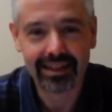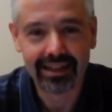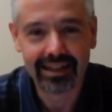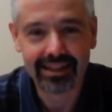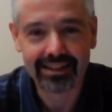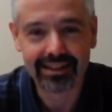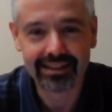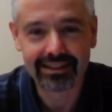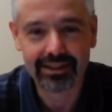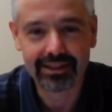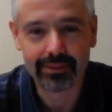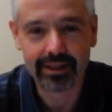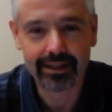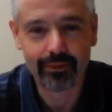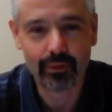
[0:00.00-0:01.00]
I think
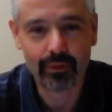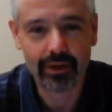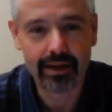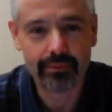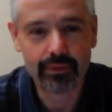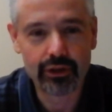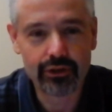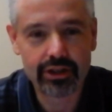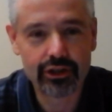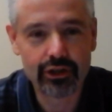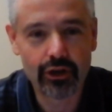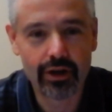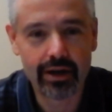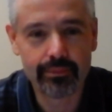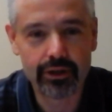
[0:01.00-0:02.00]
somebody went on mute. Did you
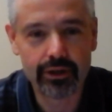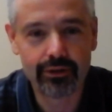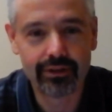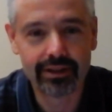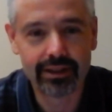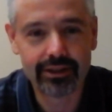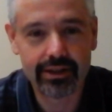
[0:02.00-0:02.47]
go on mute? Did you